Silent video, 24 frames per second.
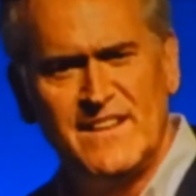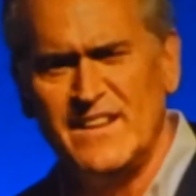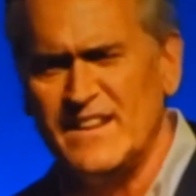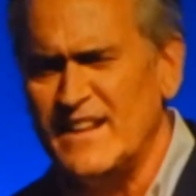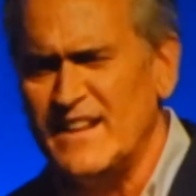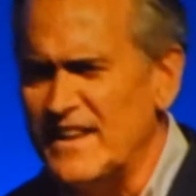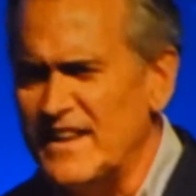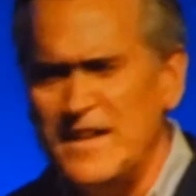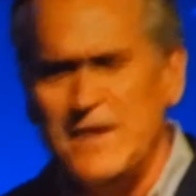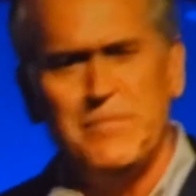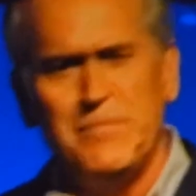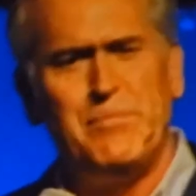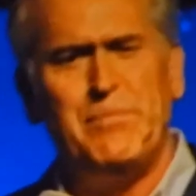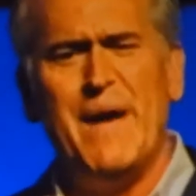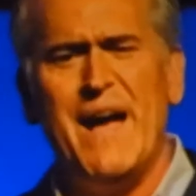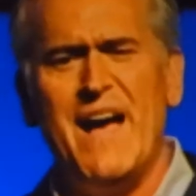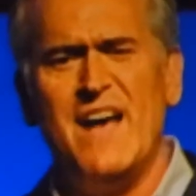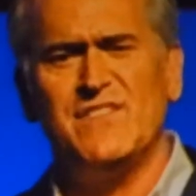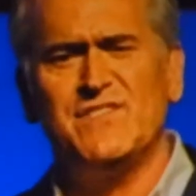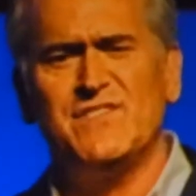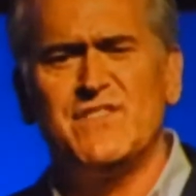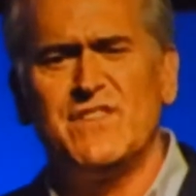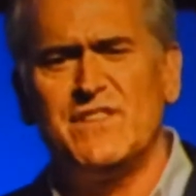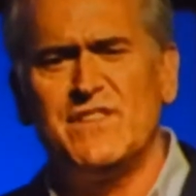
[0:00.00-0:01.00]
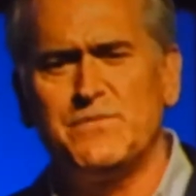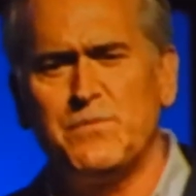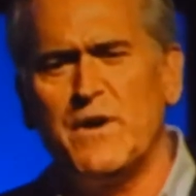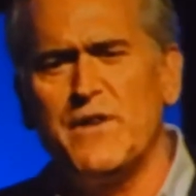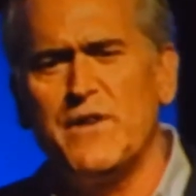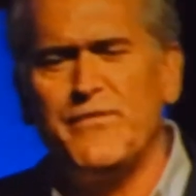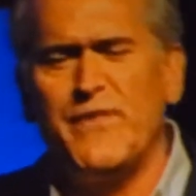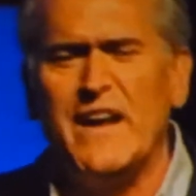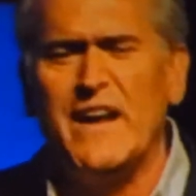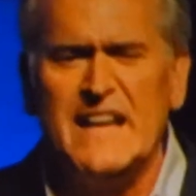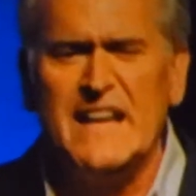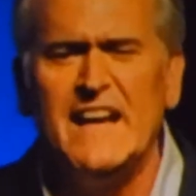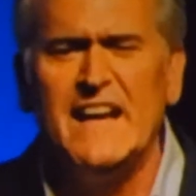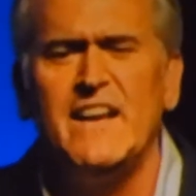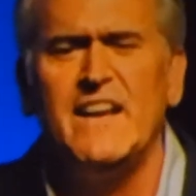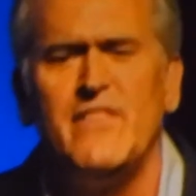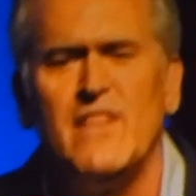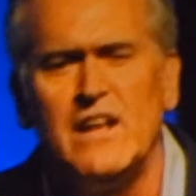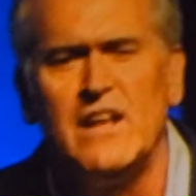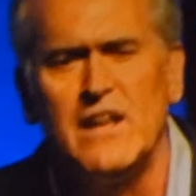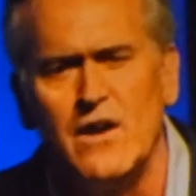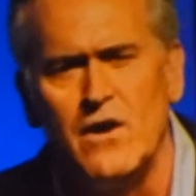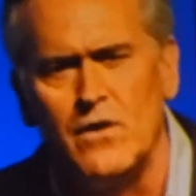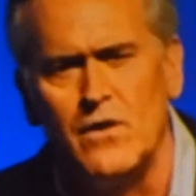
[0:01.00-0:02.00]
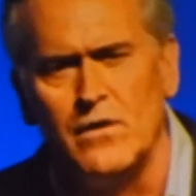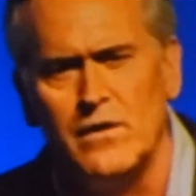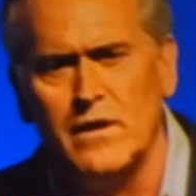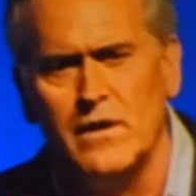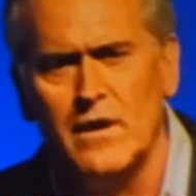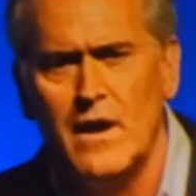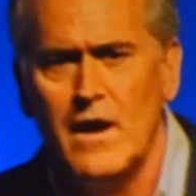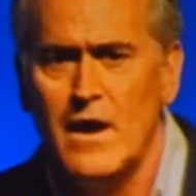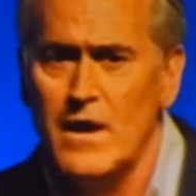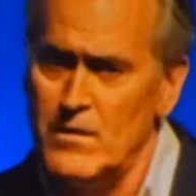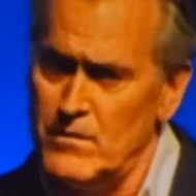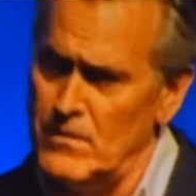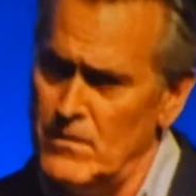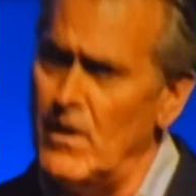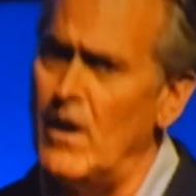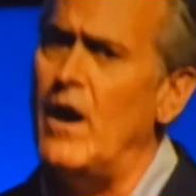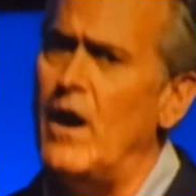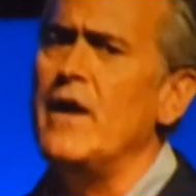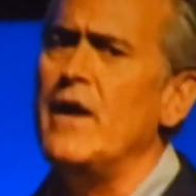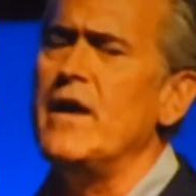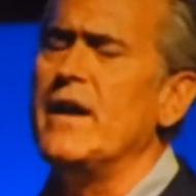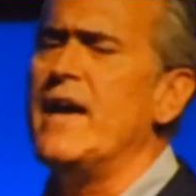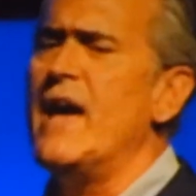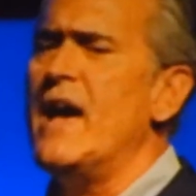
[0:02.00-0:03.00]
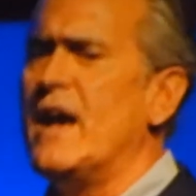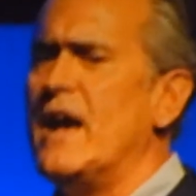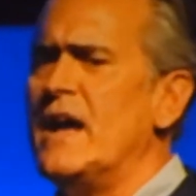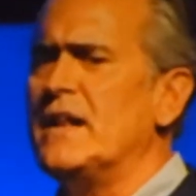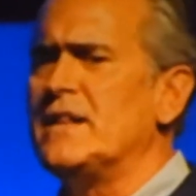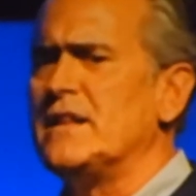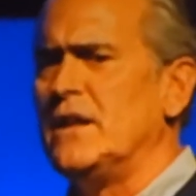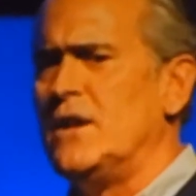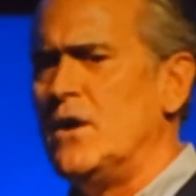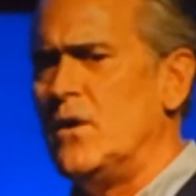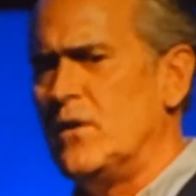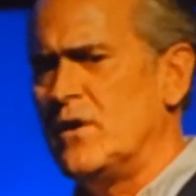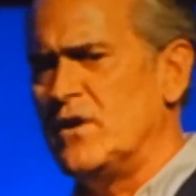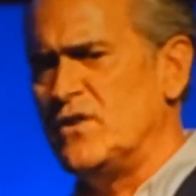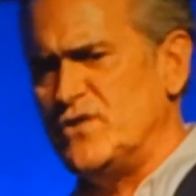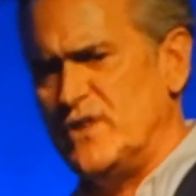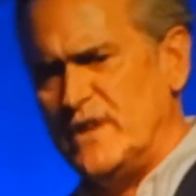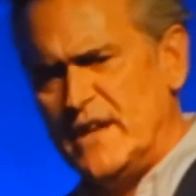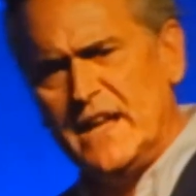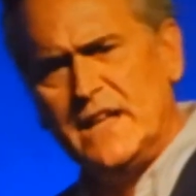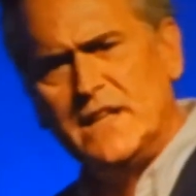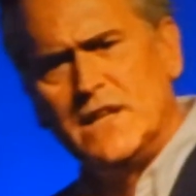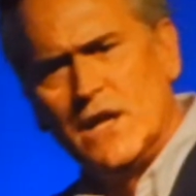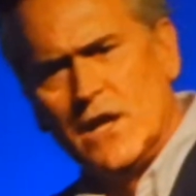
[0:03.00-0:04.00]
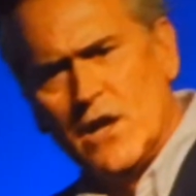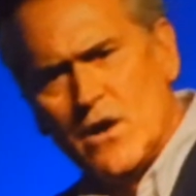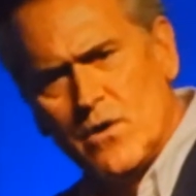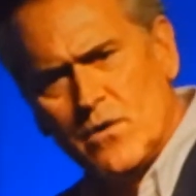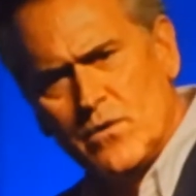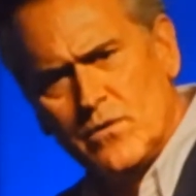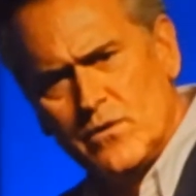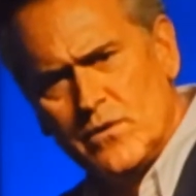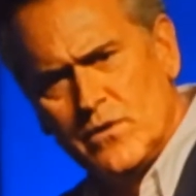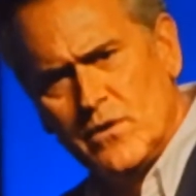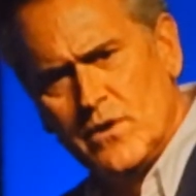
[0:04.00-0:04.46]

You're like, you bastards, what if I needed the loan? No, you can't get the loan because you need the loan.